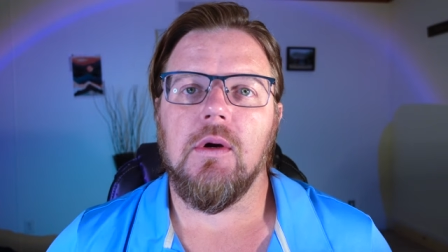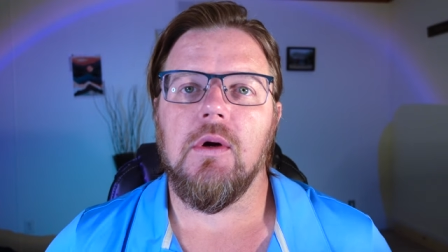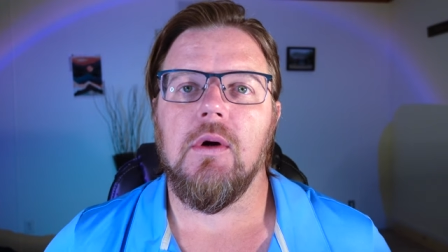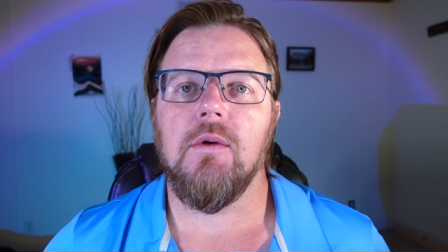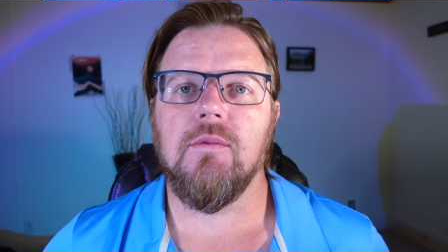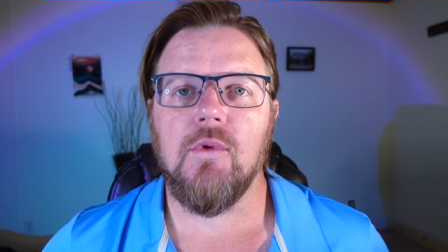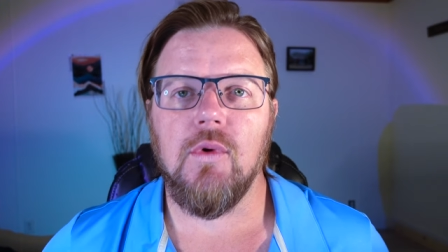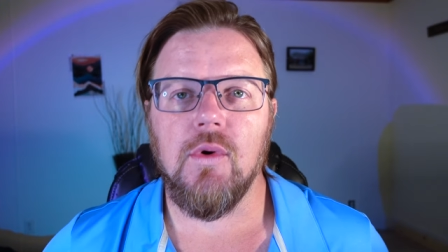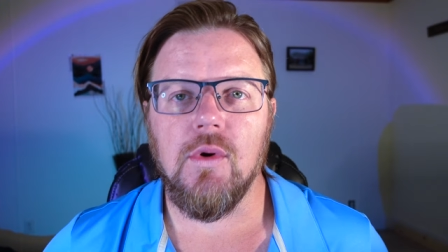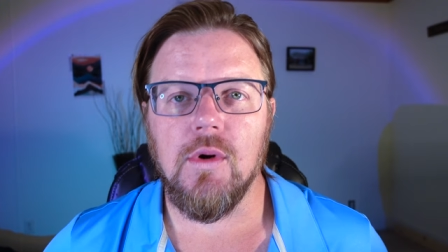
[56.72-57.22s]

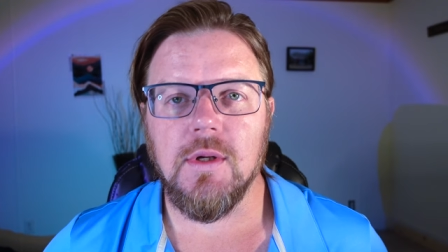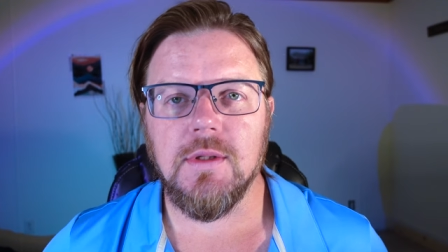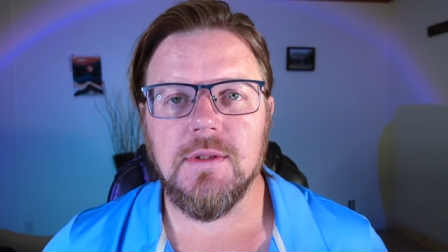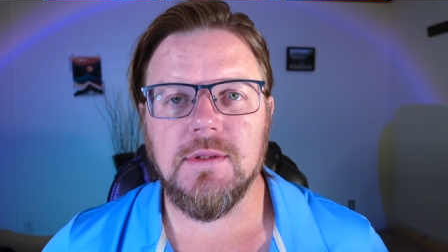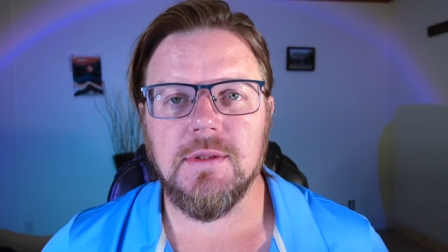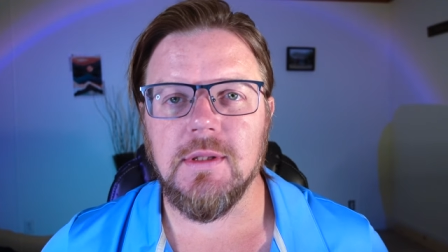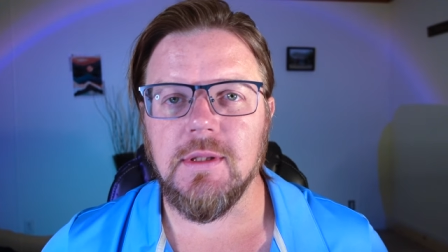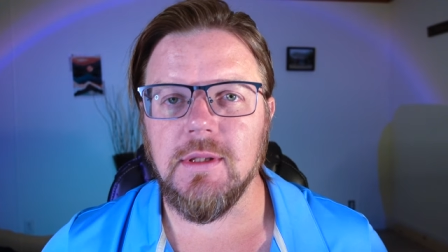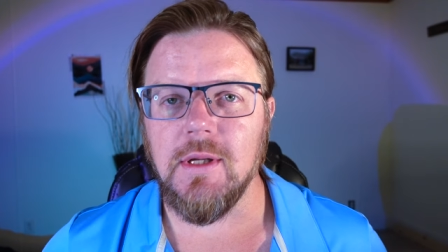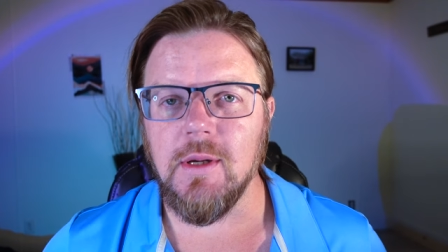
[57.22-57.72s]
Of
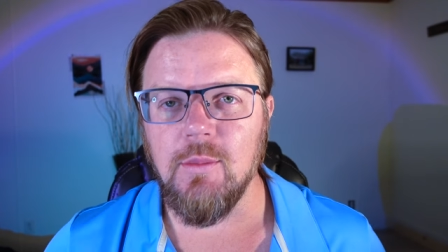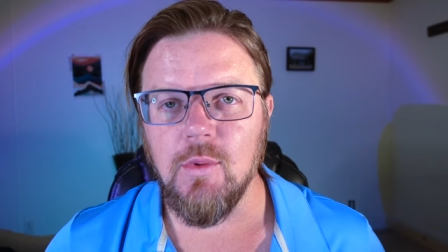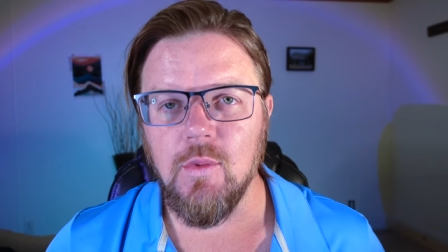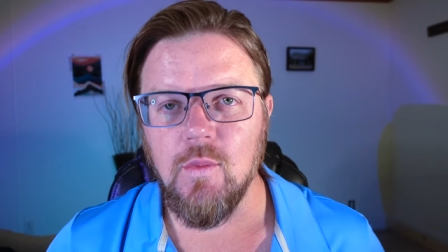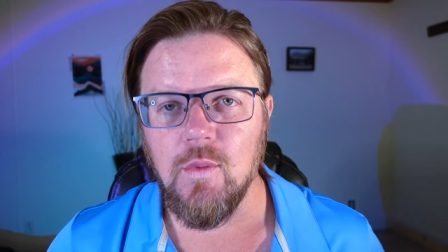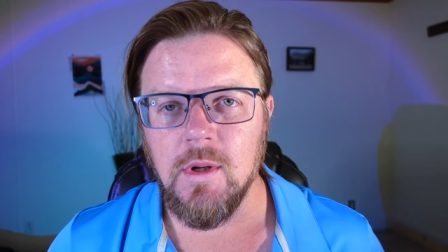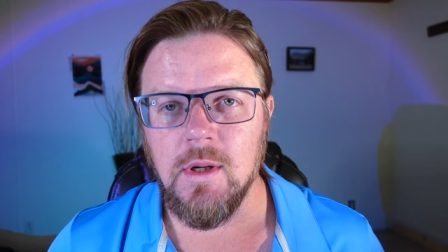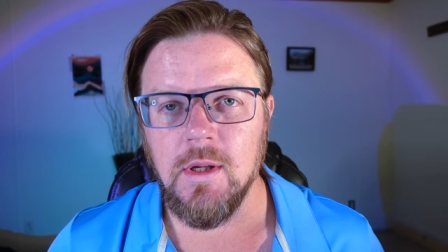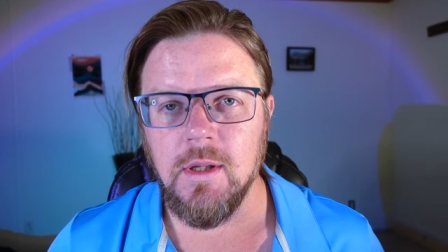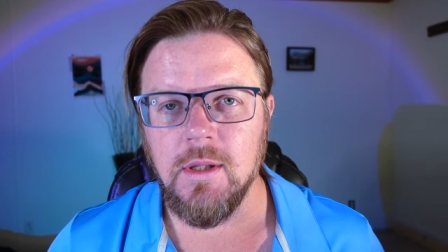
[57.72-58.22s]
course, number
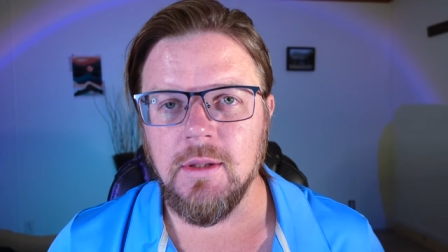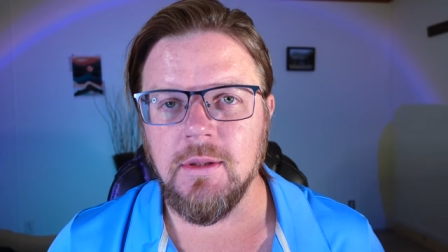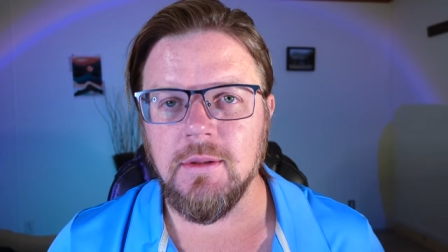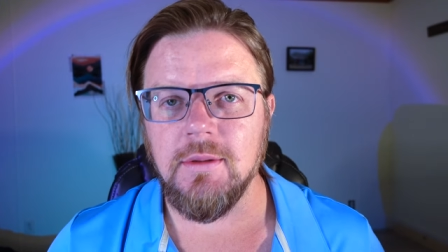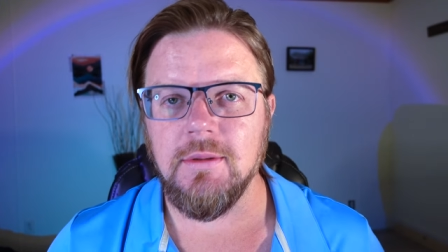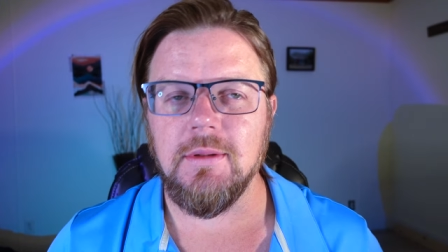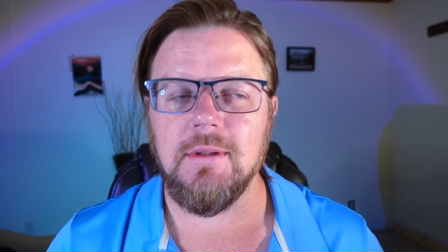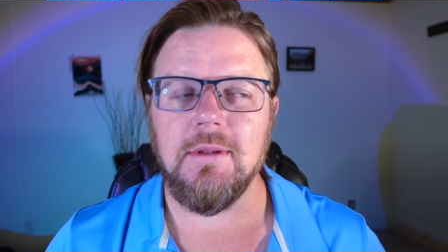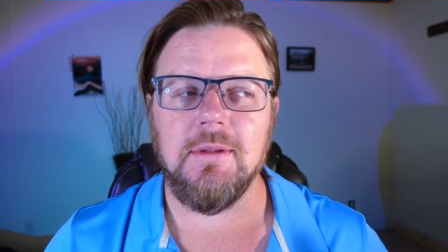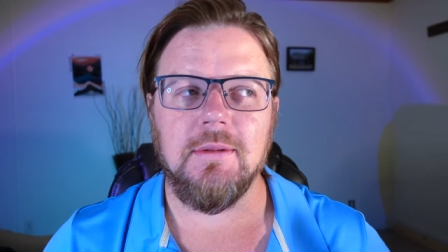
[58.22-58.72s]
one,
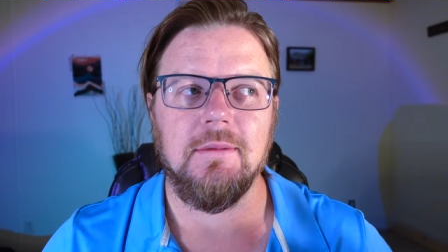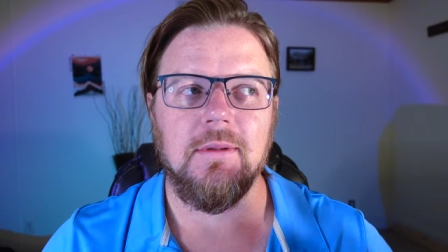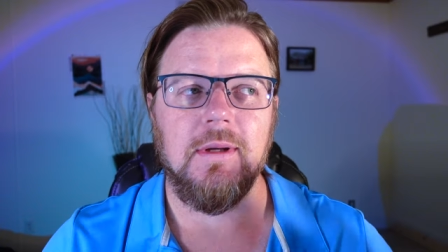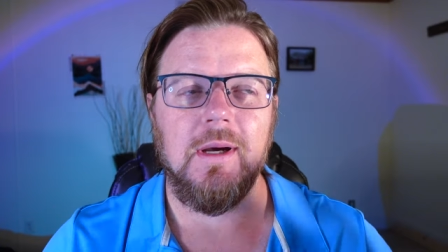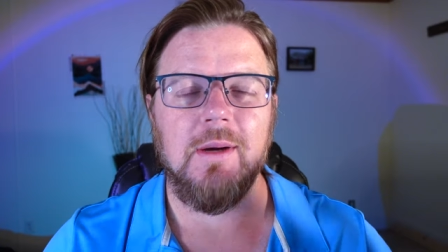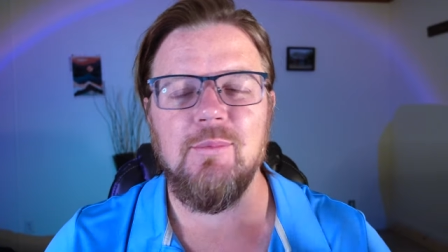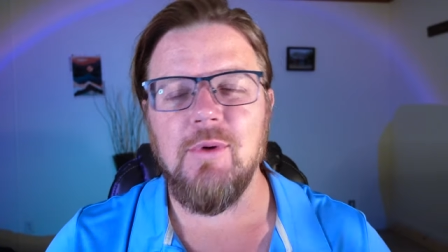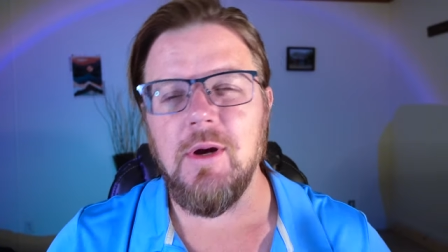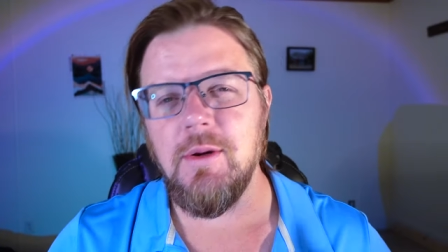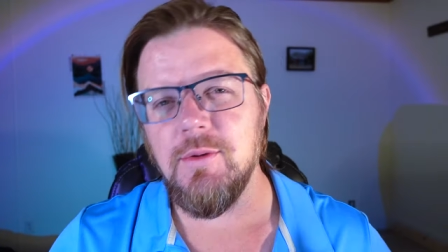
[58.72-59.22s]

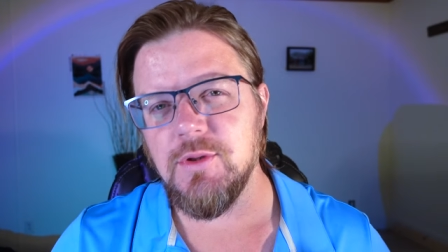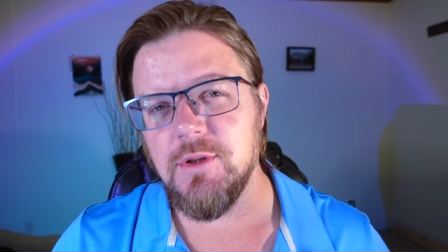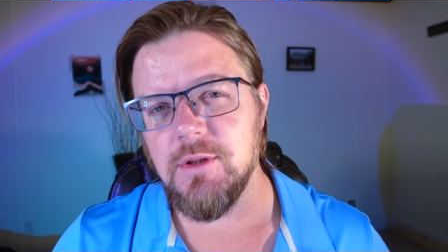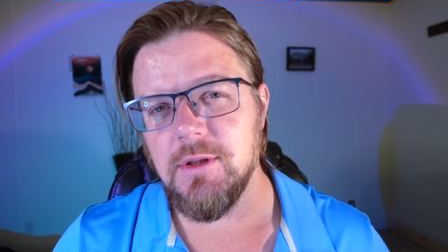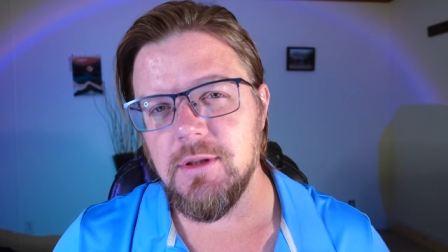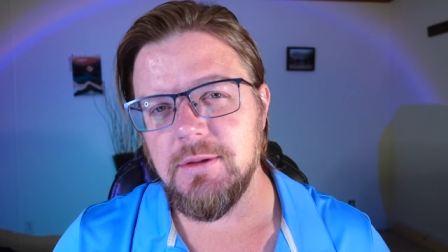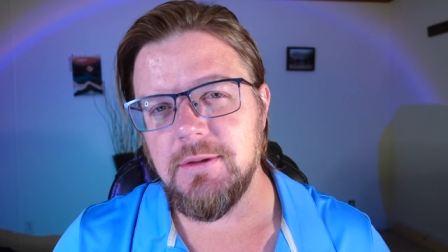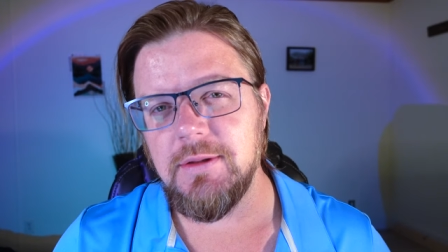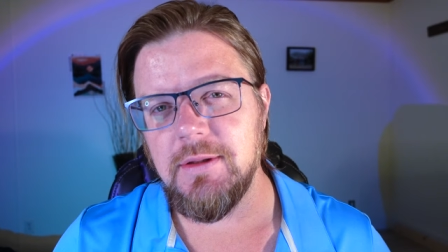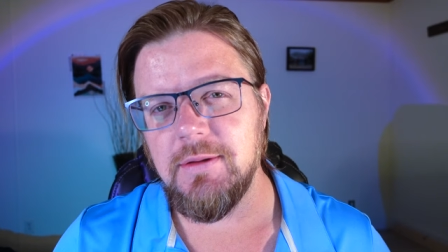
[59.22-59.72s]
I probably should
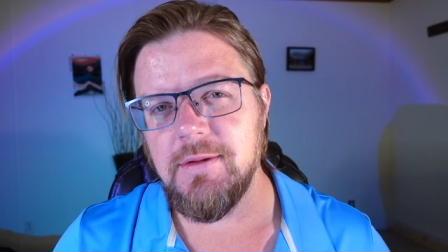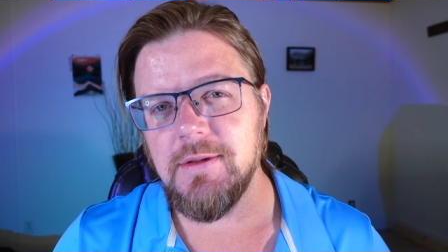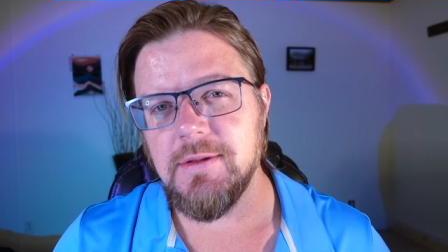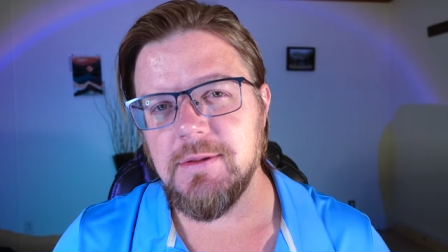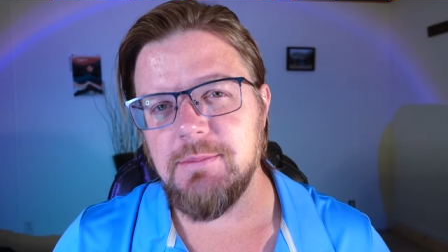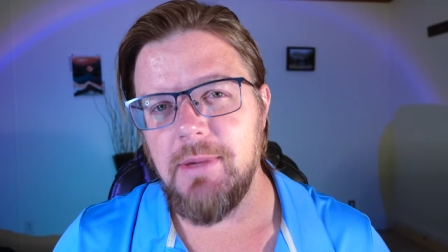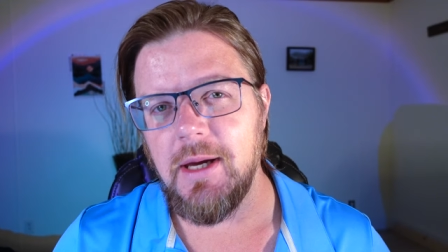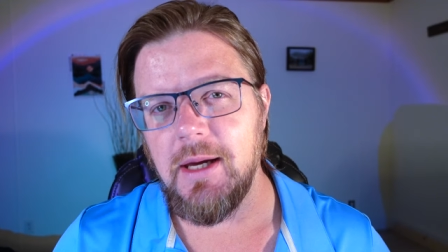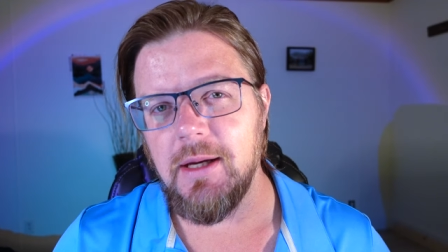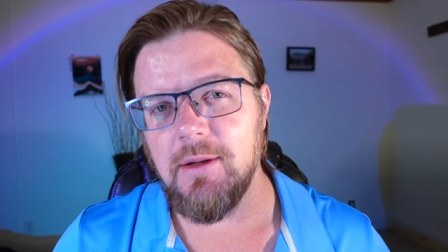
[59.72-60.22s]
have did
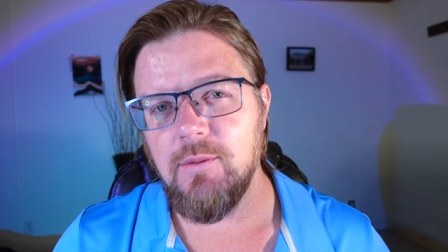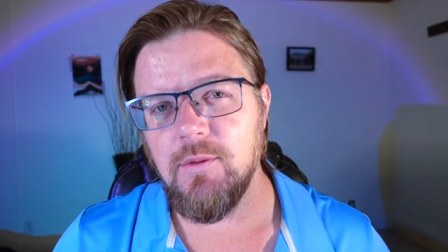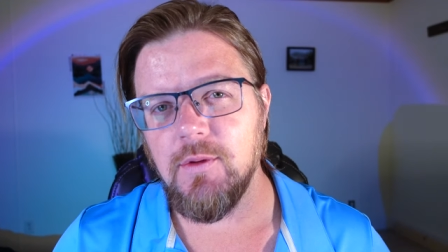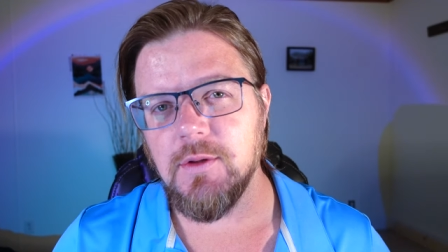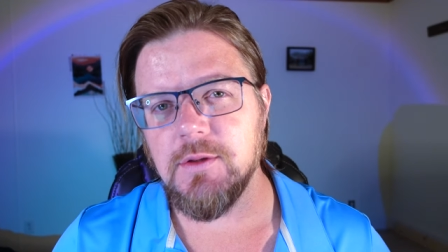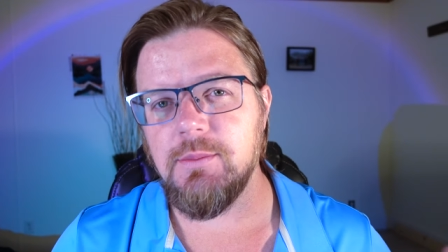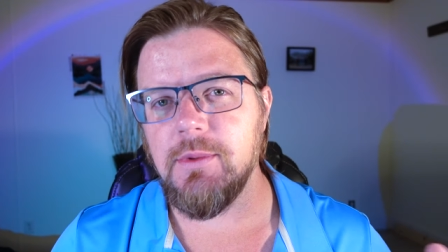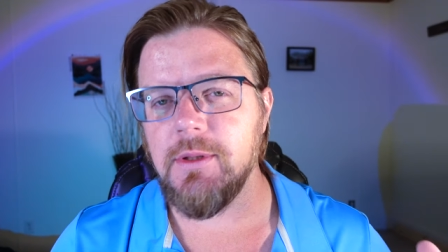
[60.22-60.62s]
this backwards,